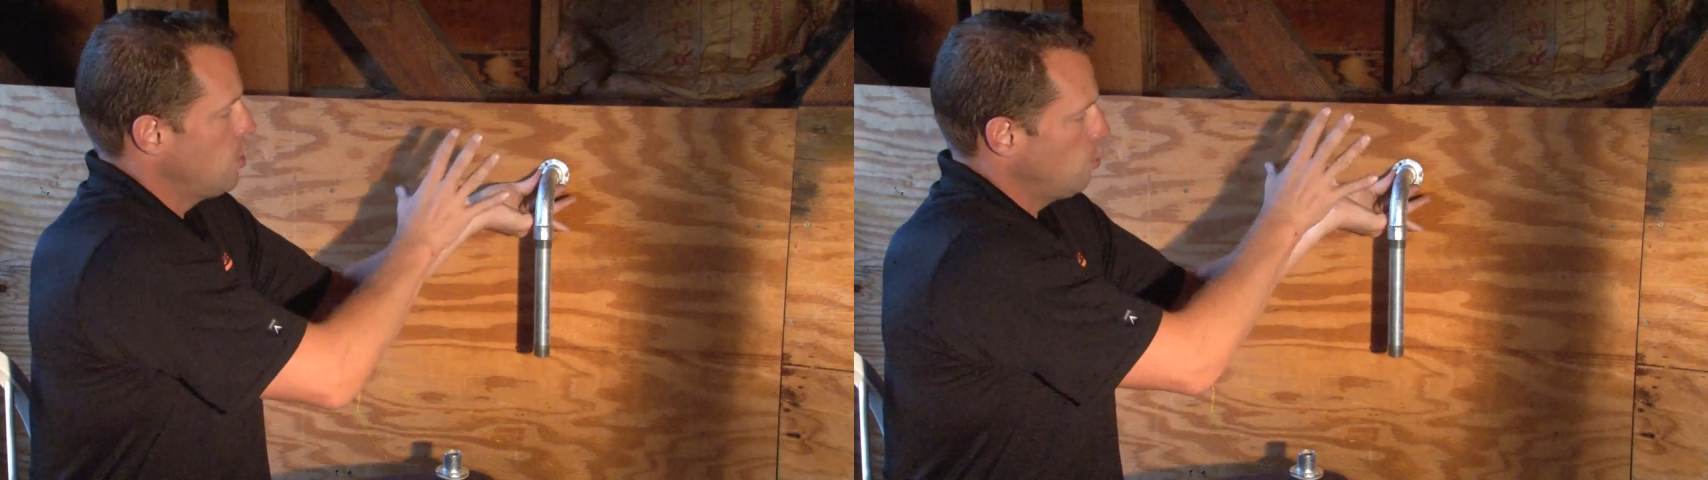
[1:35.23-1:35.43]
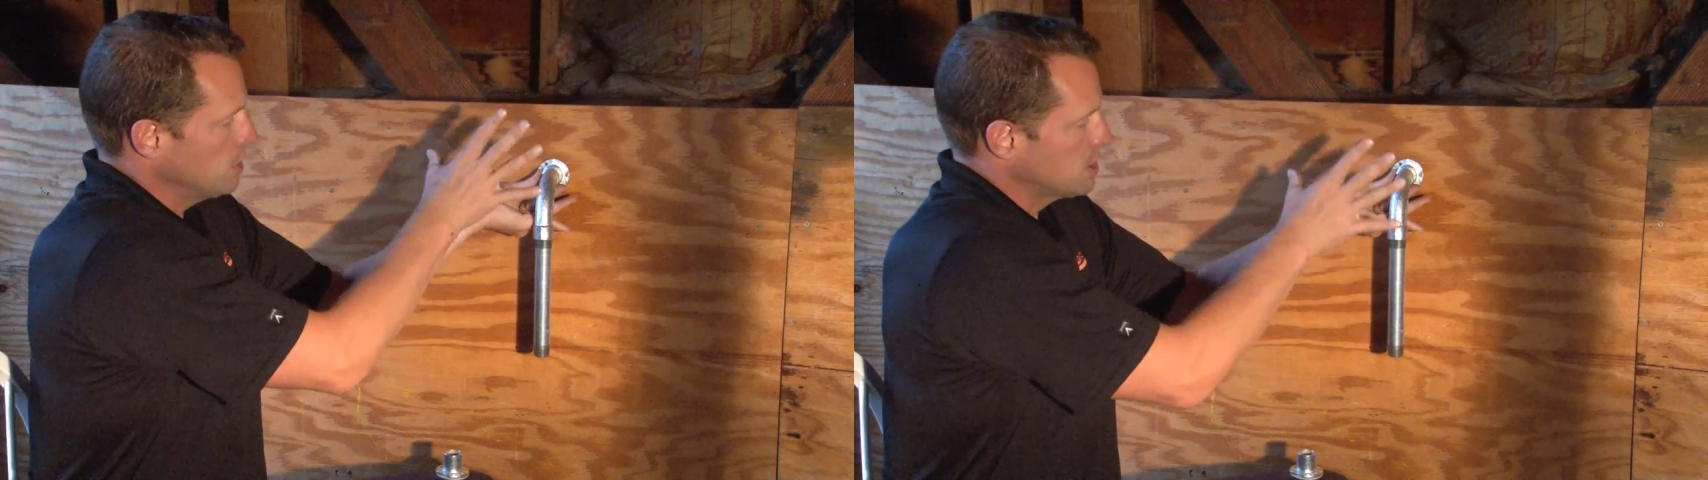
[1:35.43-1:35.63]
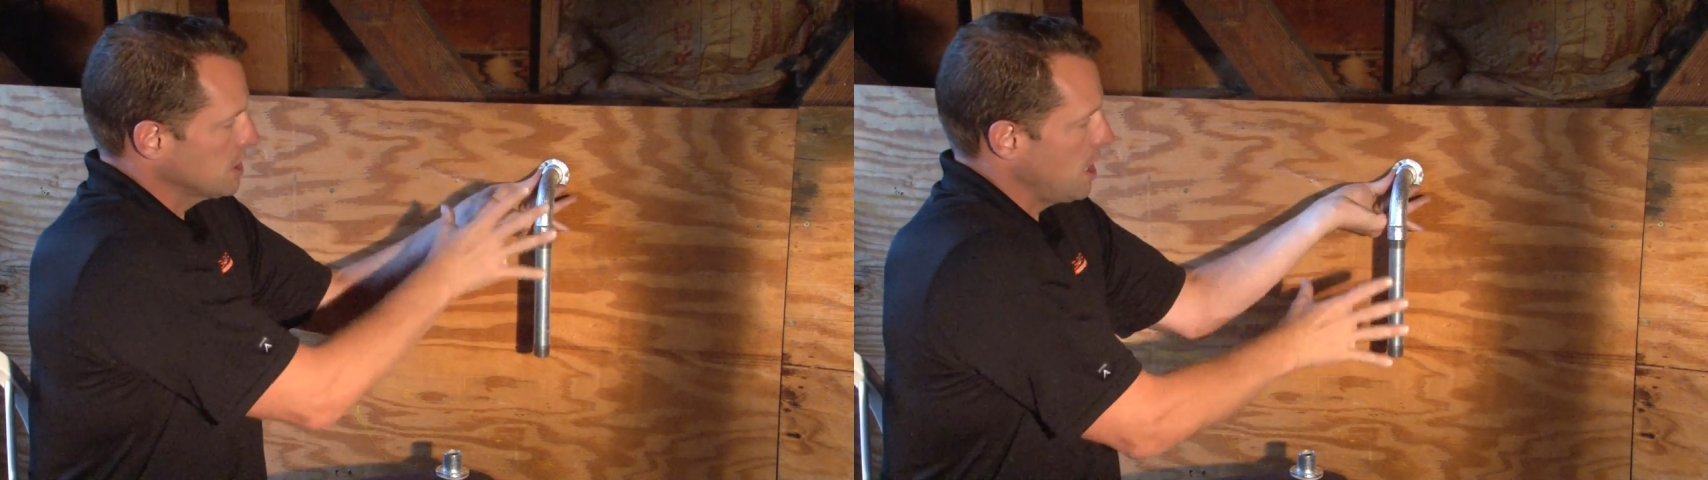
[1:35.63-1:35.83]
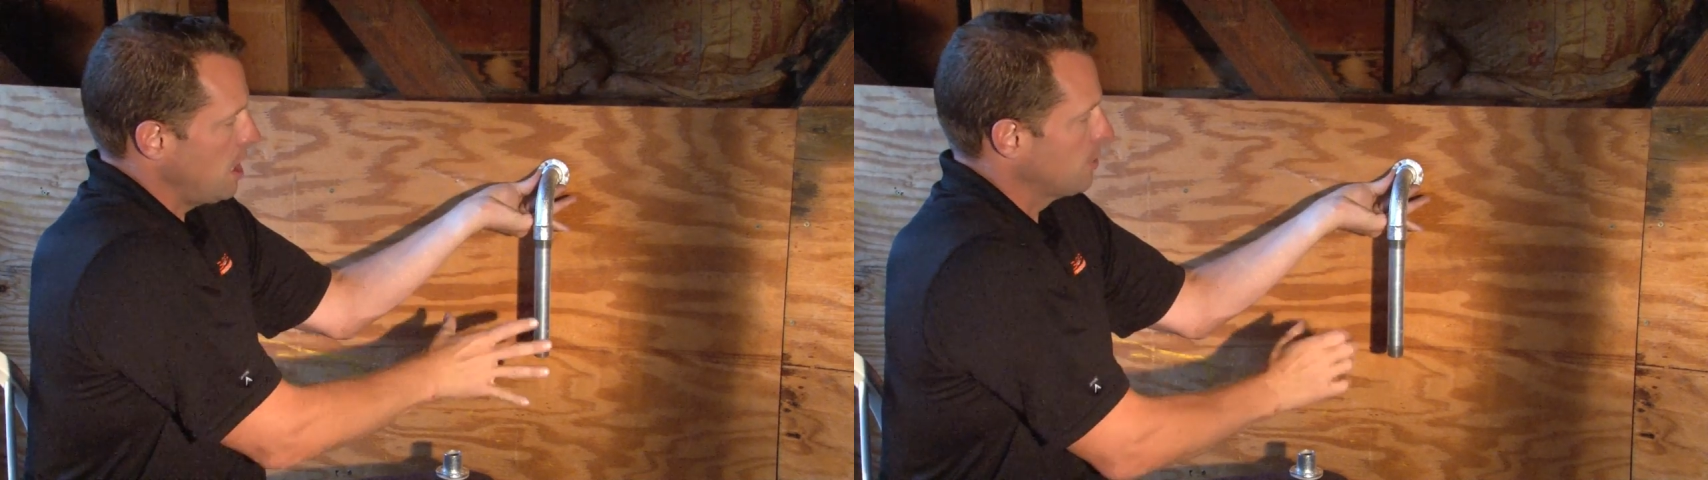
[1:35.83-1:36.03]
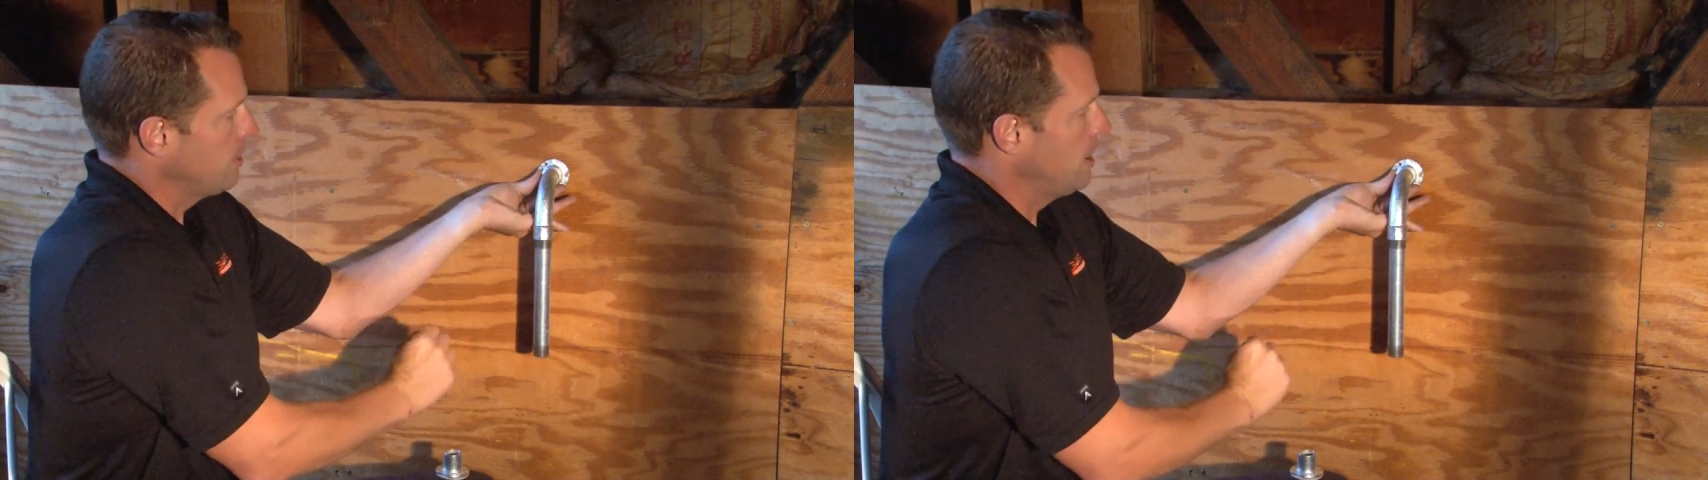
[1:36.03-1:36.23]
Once the
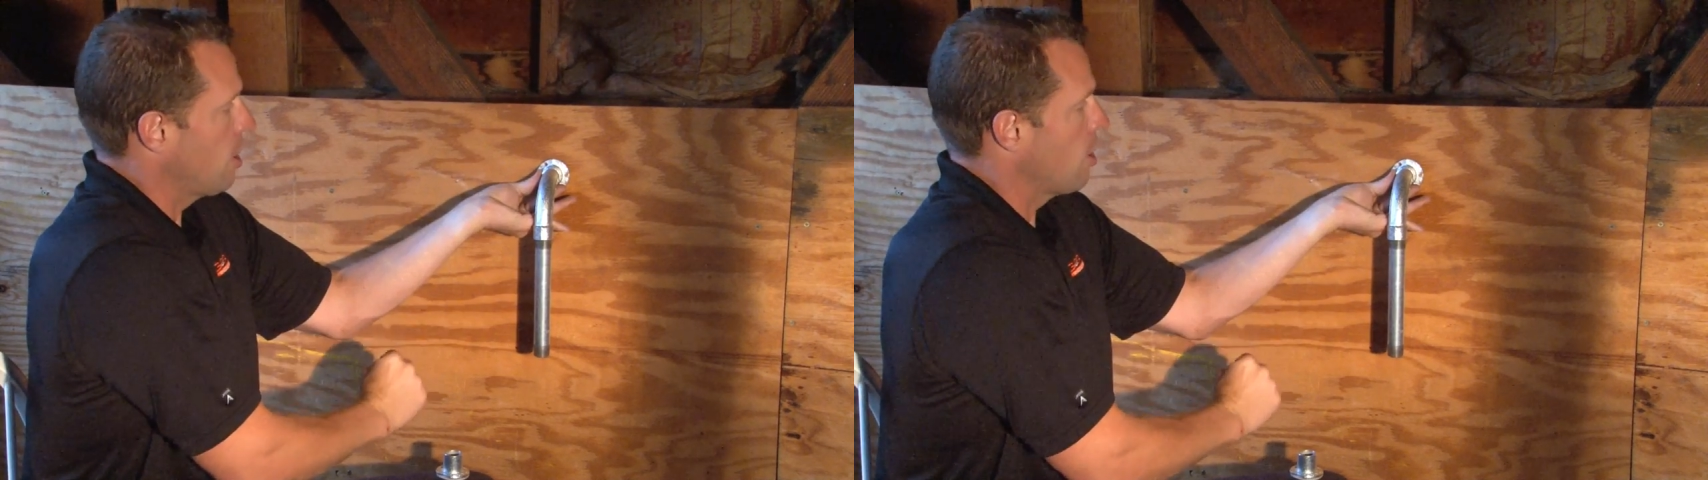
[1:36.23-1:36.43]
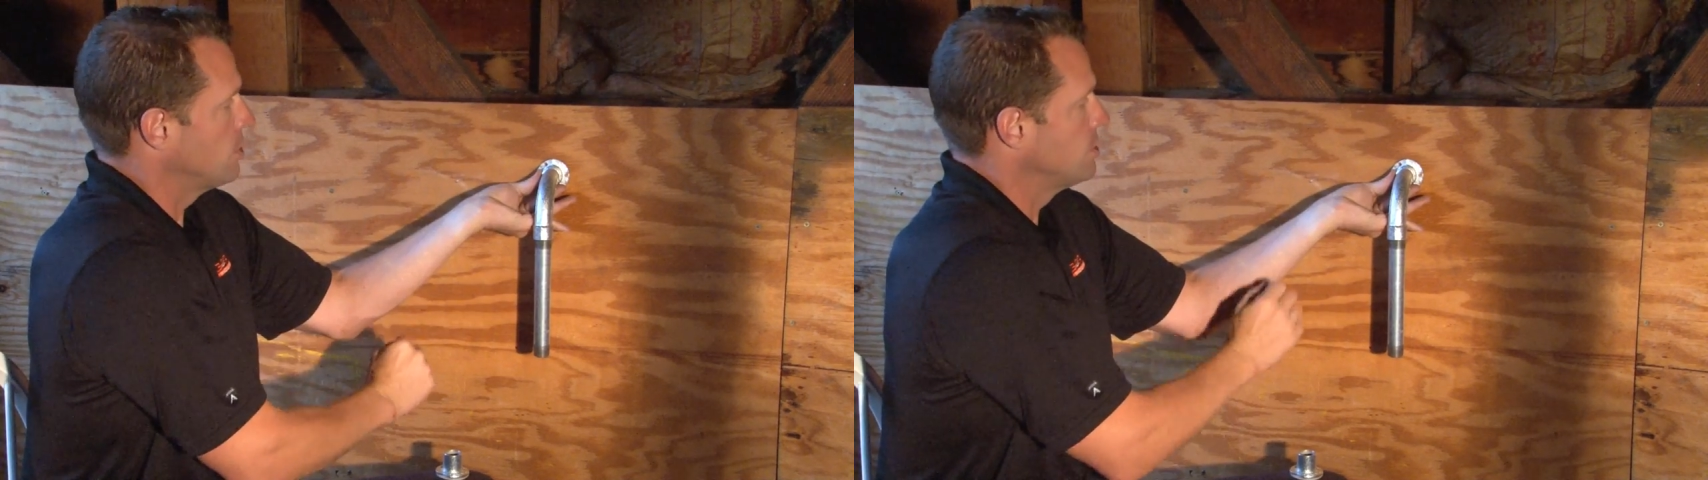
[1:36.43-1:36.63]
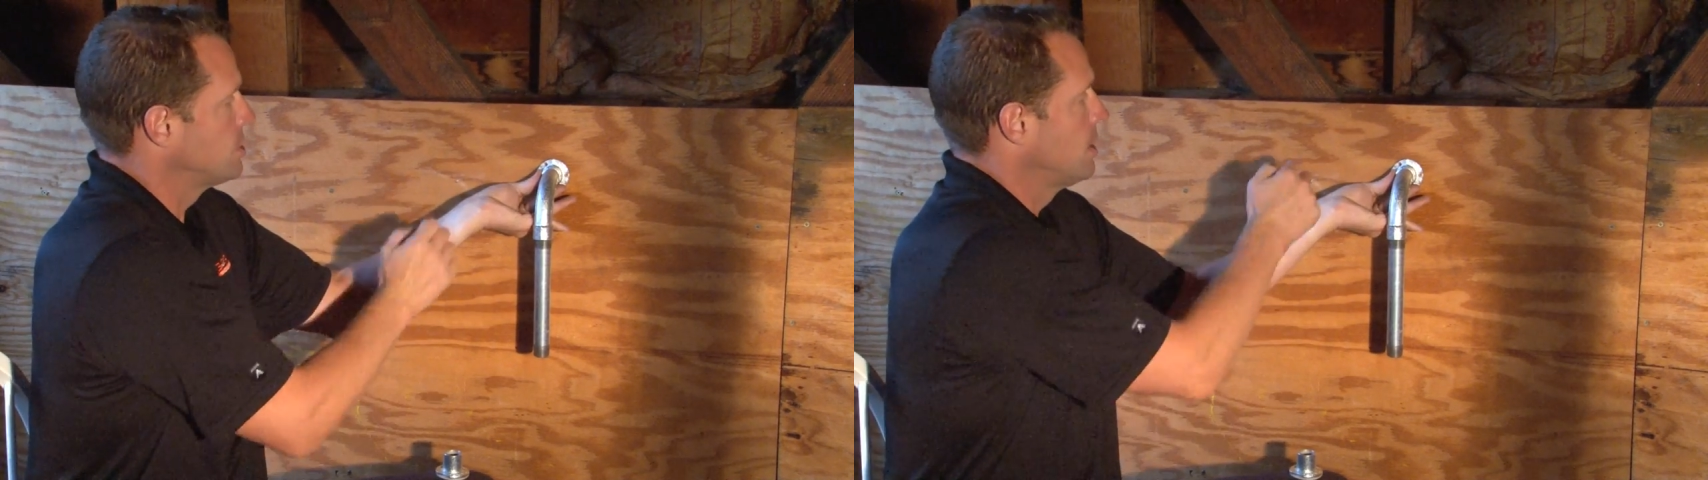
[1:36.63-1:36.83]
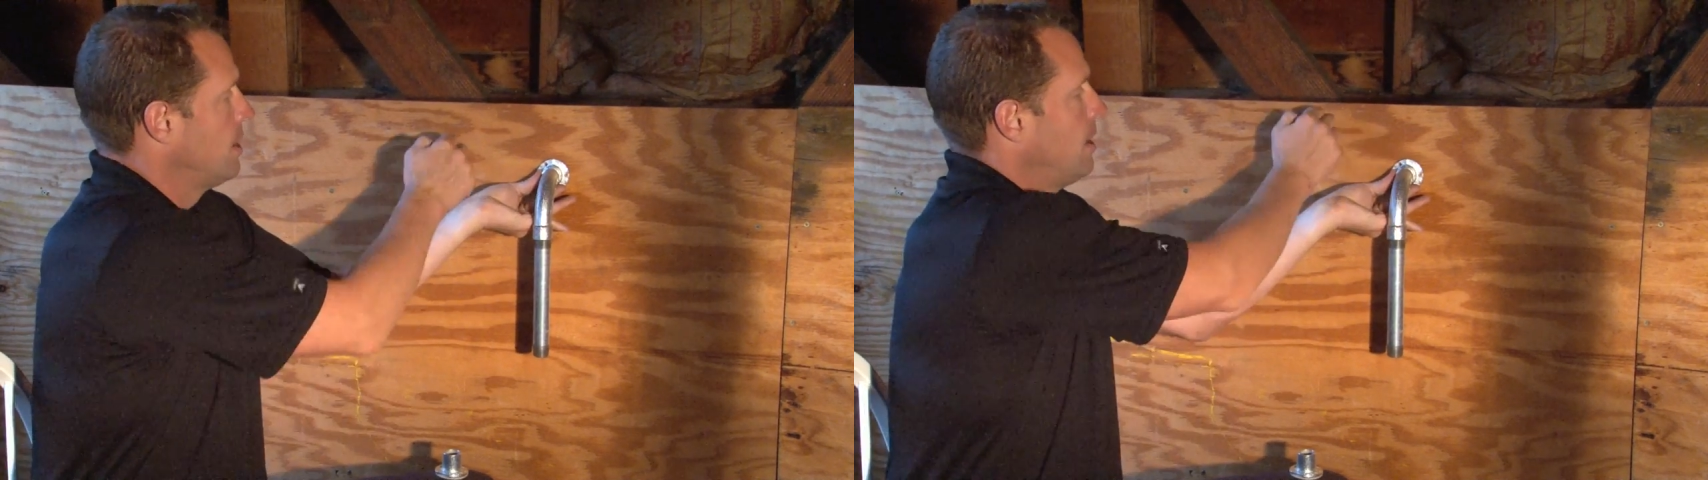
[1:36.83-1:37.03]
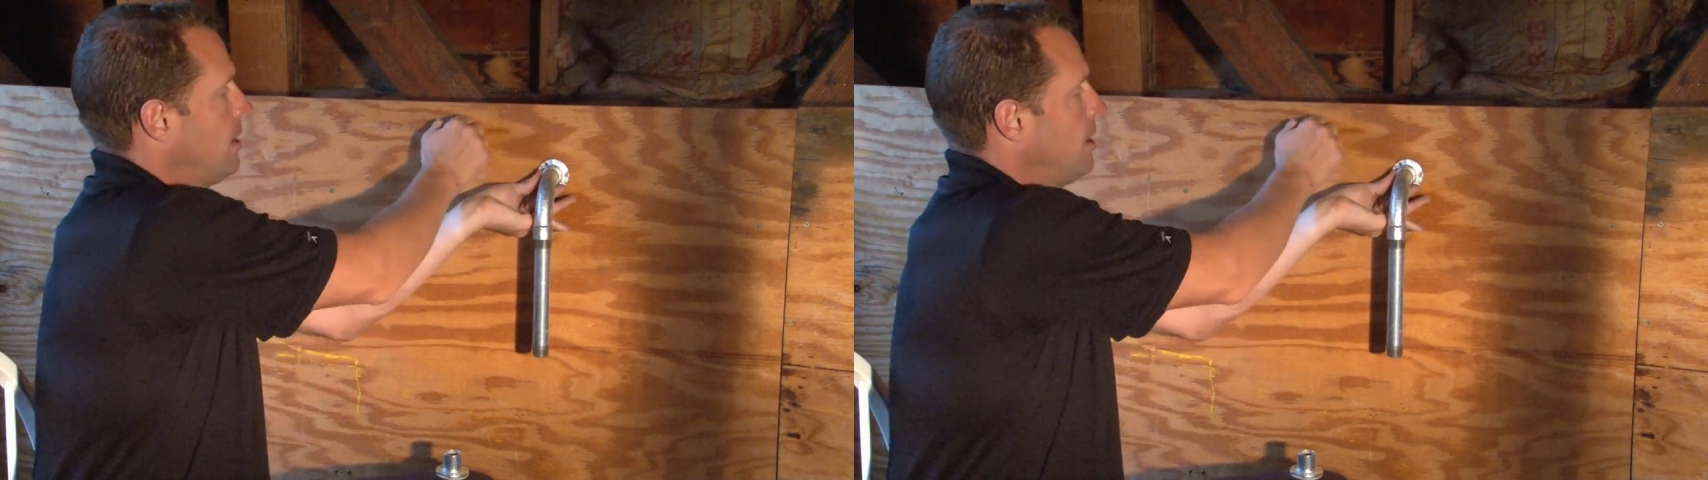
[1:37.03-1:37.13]
concrete hardens,